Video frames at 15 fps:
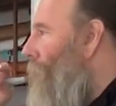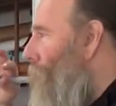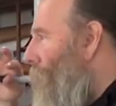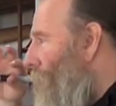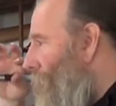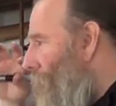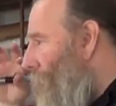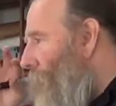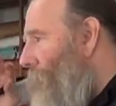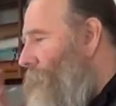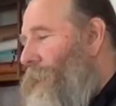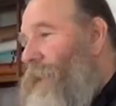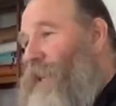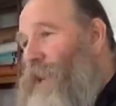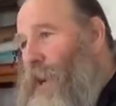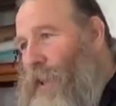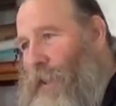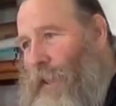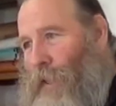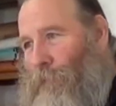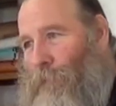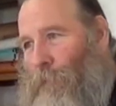again, you know
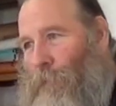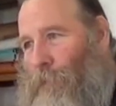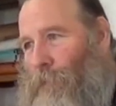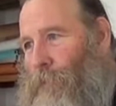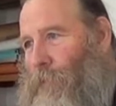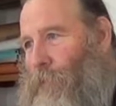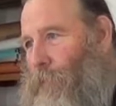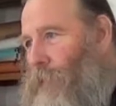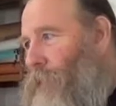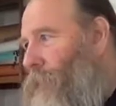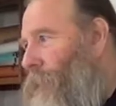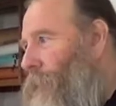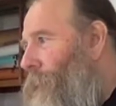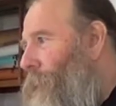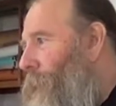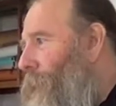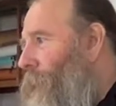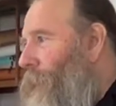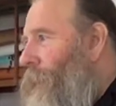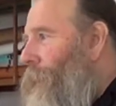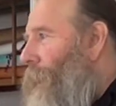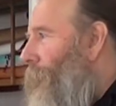these rules
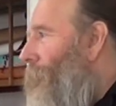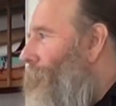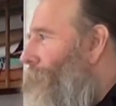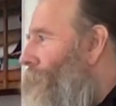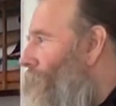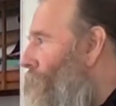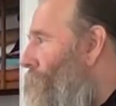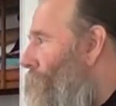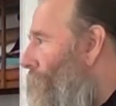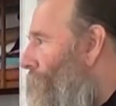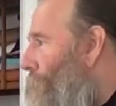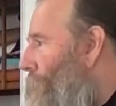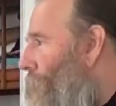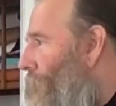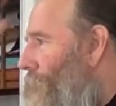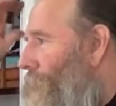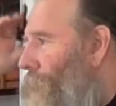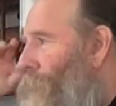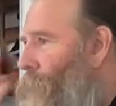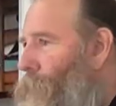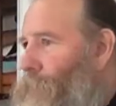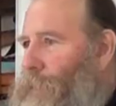and you'll always be able to
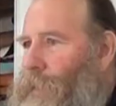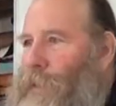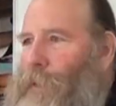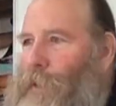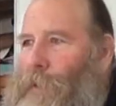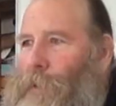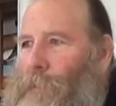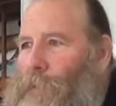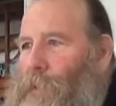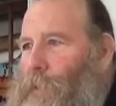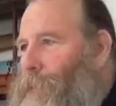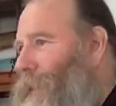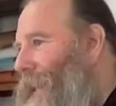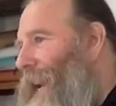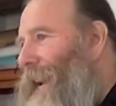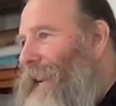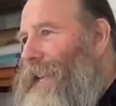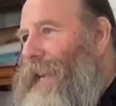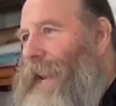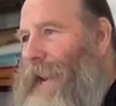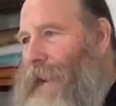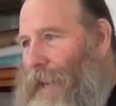draw a cube or something out of
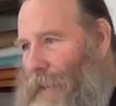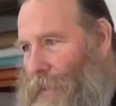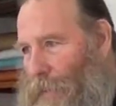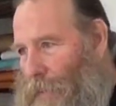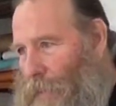your head.